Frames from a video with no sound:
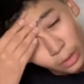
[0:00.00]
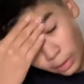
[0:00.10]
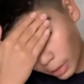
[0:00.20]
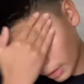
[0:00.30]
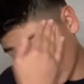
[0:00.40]

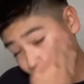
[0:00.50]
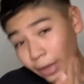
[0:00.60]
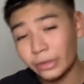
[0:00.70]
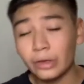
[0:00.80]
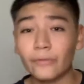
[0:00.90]
like I
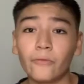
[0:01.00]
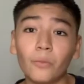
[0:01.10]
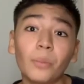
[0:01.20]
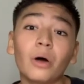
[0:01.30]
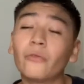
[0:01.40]
did
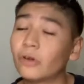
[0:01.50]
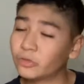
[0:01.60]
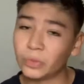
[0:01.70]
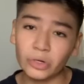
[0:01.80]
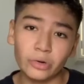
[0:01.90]
football
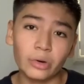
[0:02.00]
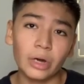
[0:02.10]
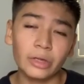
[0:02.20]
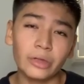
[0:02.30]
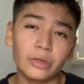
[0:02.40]
freshman year.
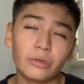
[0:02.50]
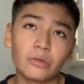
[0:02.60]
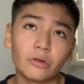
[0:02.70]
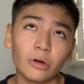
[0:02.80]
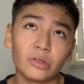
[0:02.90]
I did
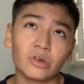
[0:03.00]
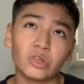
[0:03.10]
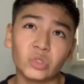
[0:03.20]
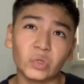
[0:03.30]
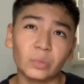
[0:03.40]
cross
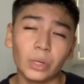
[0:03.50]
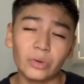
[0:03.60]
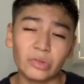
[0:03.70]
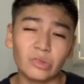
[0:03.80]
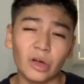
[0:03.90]
country
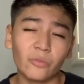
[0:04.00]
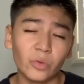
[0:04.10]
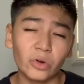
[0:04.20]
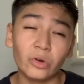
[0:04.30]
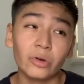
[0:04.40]
probably
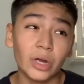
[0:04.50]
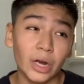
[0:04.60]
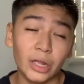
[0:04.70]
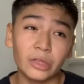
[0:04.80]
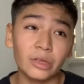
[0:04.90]
sophomore year. And
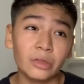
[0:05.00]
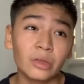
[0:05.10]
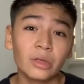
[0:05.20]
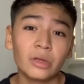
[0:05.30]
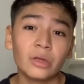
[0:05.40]
I did
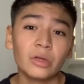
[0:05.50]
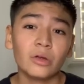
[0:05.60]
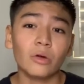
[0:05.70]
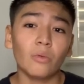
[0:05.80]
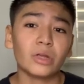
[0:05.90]

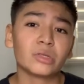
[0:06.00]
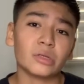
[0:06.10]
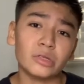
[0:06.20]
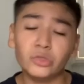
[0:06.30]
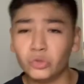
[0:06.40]

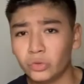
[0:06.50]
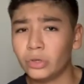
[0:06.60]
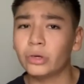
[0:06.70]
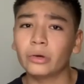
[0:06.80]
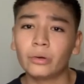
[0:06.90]
wrestling junior
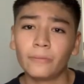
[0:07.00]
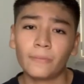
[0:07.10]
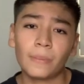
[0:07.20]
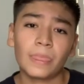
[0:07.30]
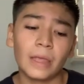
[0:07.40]
year.
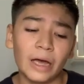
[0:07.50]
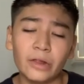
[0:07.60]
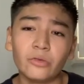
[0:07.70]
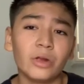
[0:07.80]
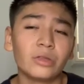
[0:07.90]
I
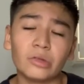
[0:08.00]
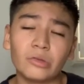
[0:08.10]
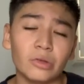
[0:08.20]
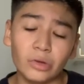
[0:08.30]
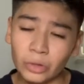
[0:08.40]
didn't do anything
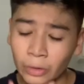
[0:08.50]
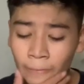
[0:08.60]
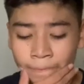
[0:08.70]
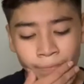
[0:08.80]
senior year,